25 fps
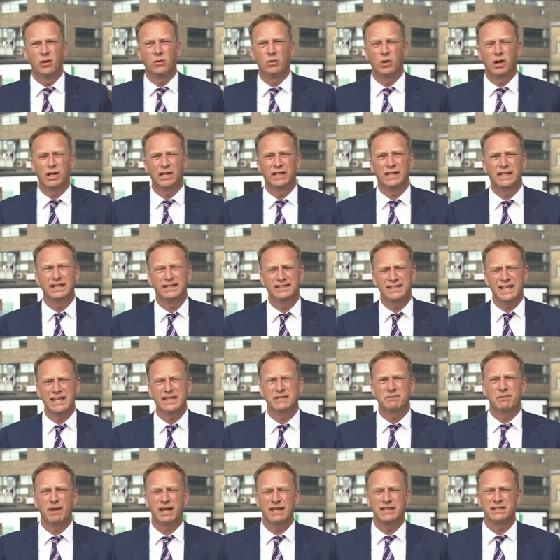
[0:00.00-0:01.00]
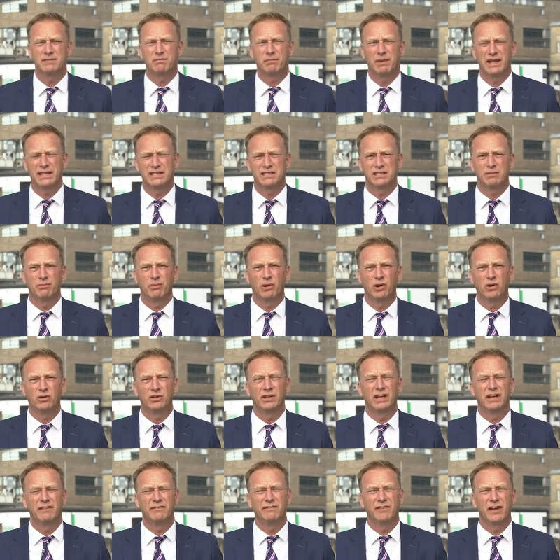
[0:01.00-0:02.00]
Well, it takes place based
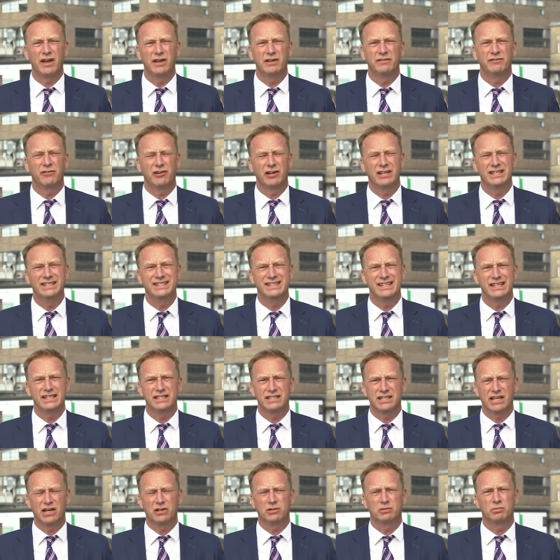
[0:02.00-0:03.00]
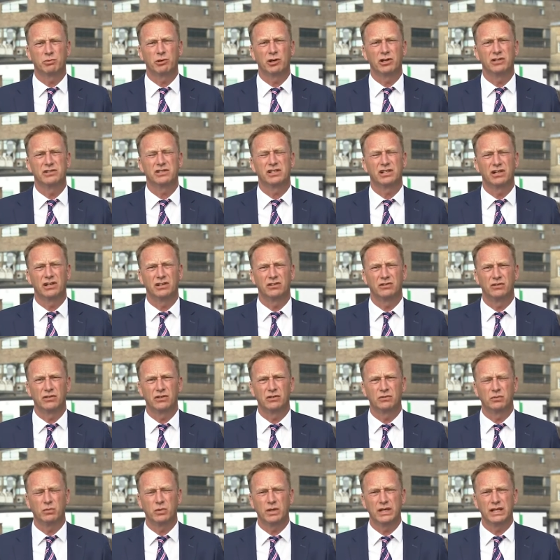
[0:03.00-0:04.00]
upon a very, very detailed protocol
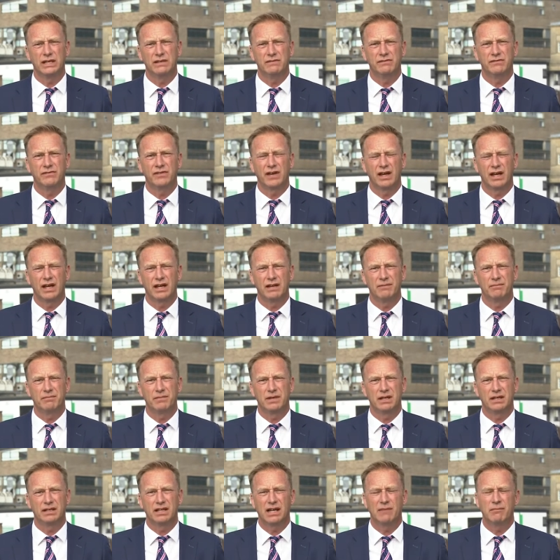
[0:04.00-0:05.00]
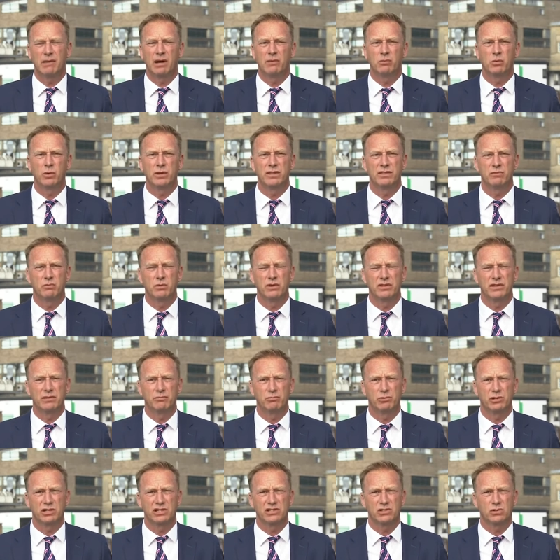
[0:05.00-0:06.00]
that we've um, come up with with the
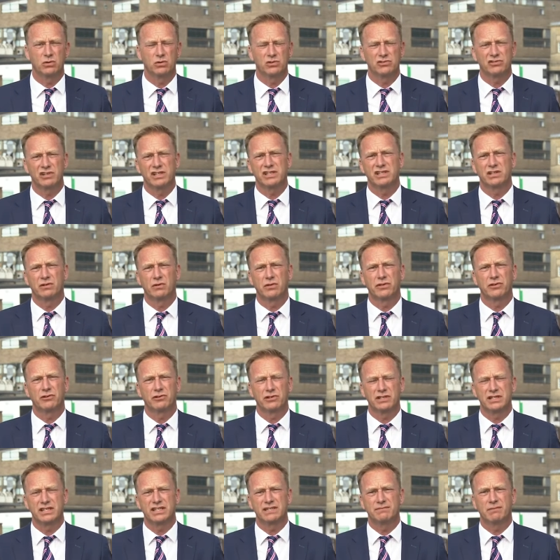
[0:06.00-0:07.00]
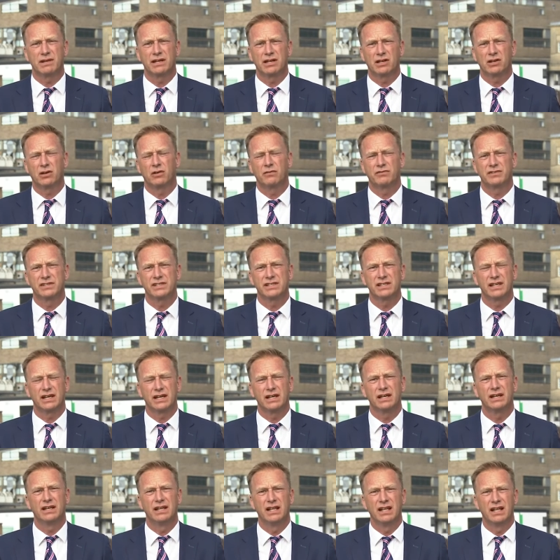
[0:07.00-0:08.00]
British Horse Racing Authority's medical officer
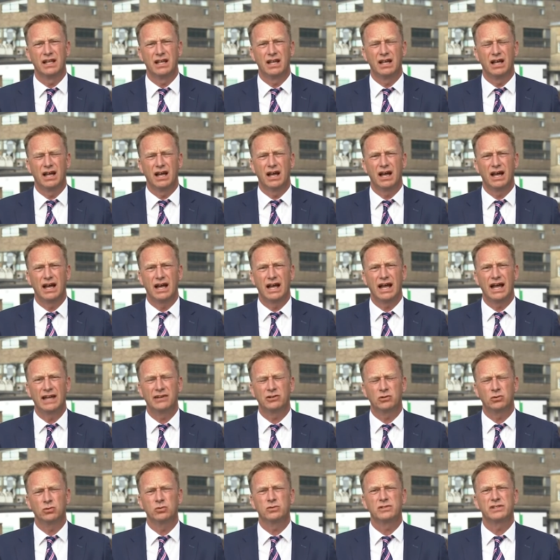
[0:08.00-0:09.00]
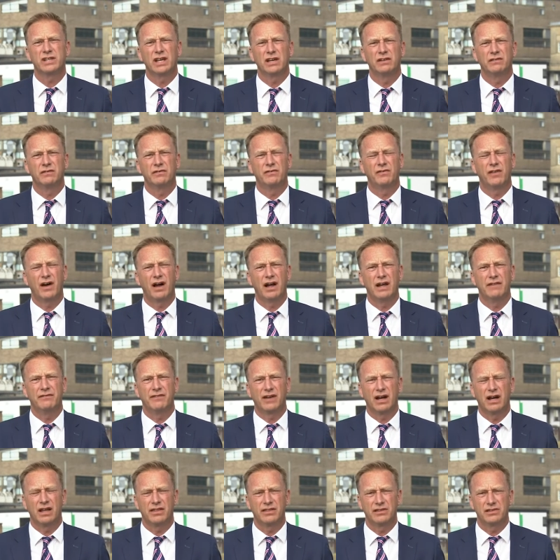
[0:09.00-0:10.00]
uh, and also five
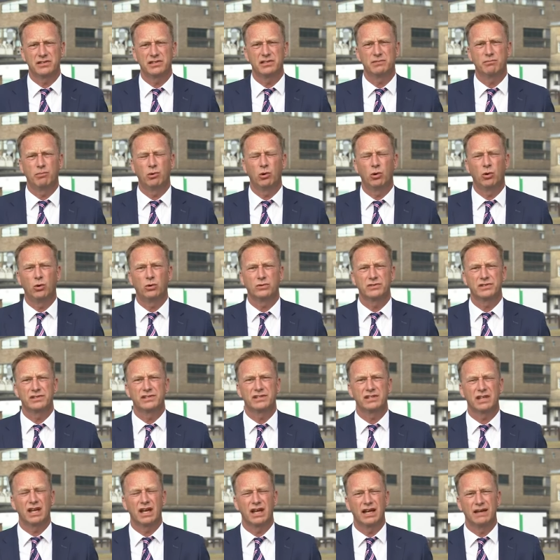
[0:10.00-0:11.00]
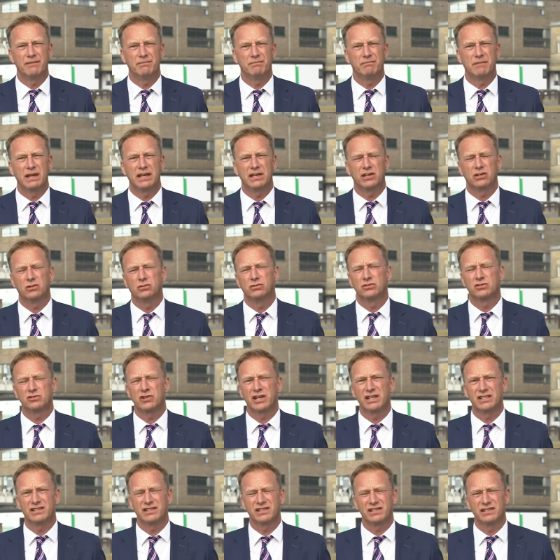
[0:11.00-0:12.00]
other sports um, medical
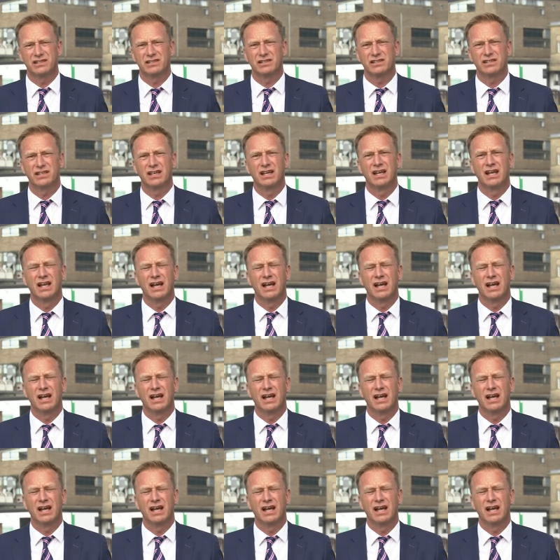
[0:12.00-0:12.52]
directors